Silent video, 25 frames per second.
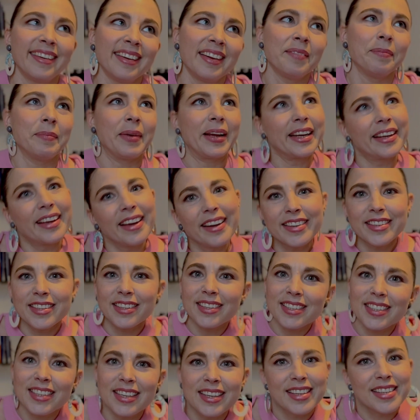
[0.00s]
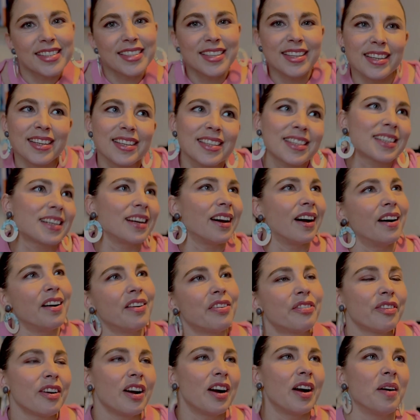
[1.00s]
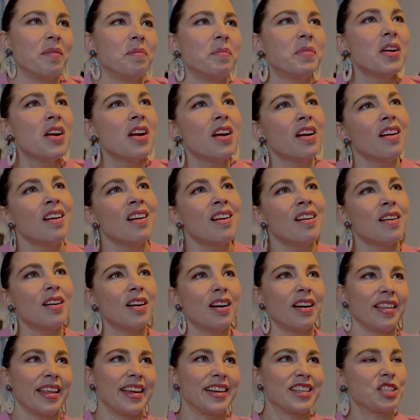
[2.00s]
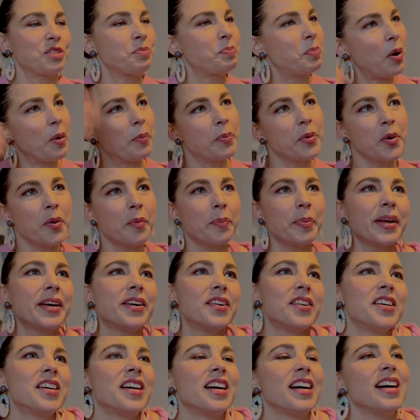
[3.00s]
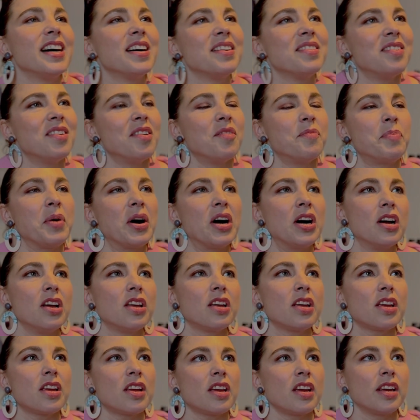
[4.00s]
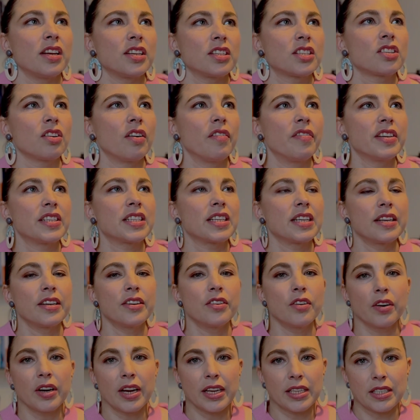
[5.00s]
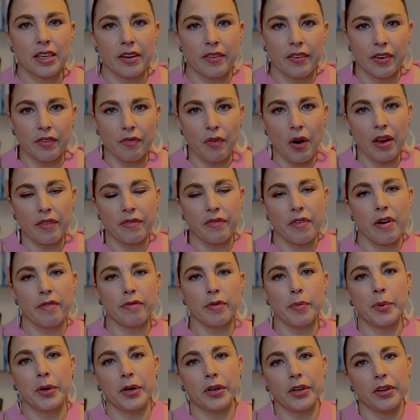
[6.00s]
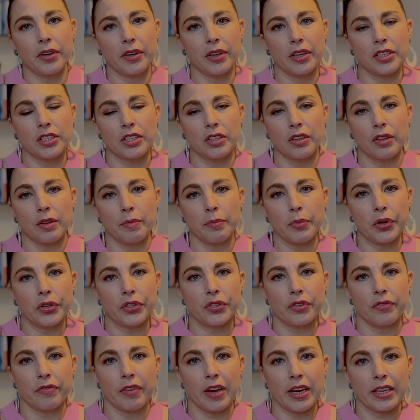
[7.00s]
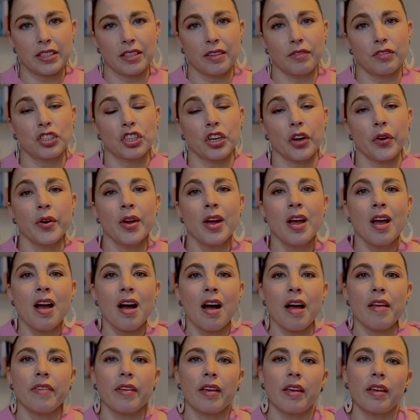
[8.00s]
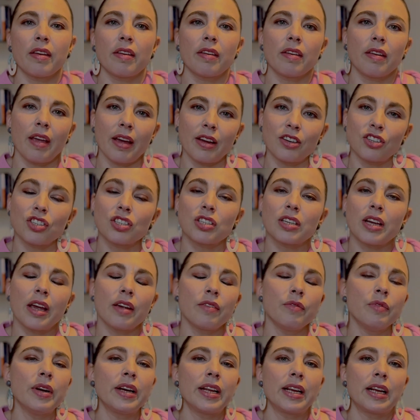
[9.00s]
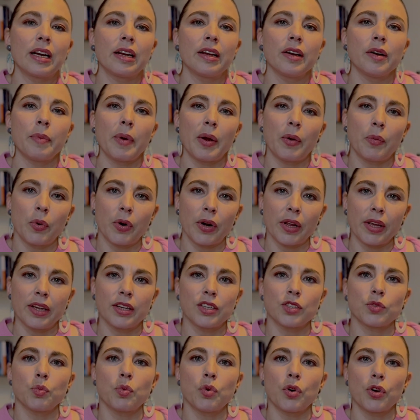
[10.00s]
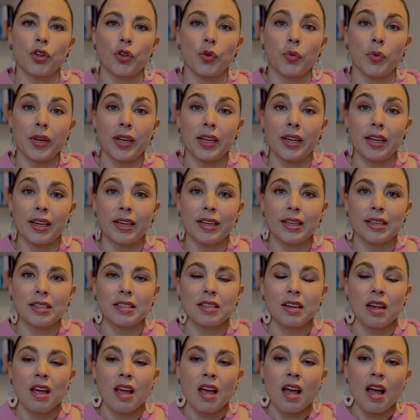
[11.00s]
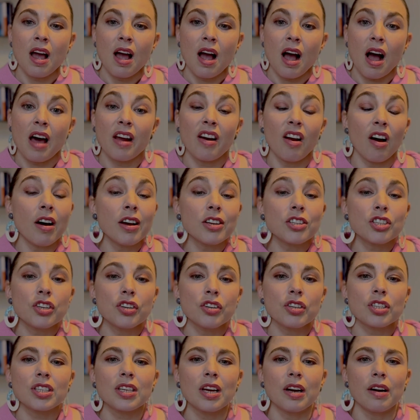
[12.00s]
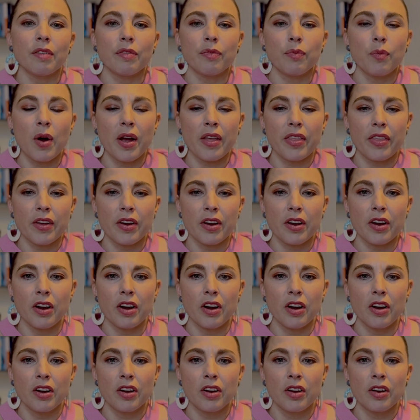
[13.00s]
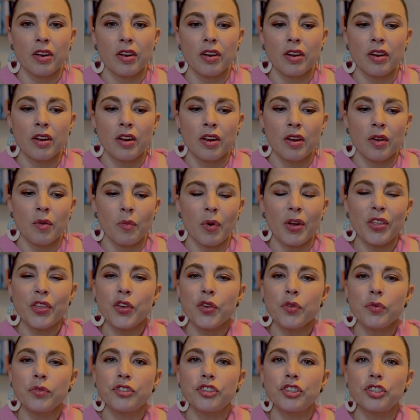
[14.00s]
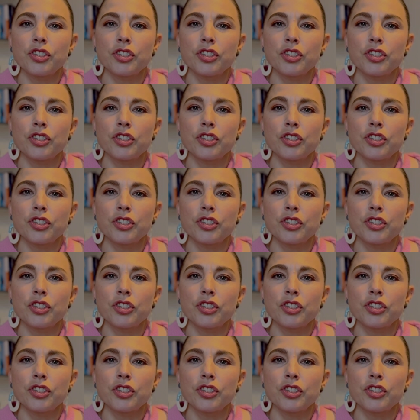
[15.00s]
Medication's the easiest stuff. They just pop you a pill, but it's obviously not necessarily right for everybody, and it's not the most effective. So I think, yeah, just getting really clear about what it is, what you need, and ask yourself whether you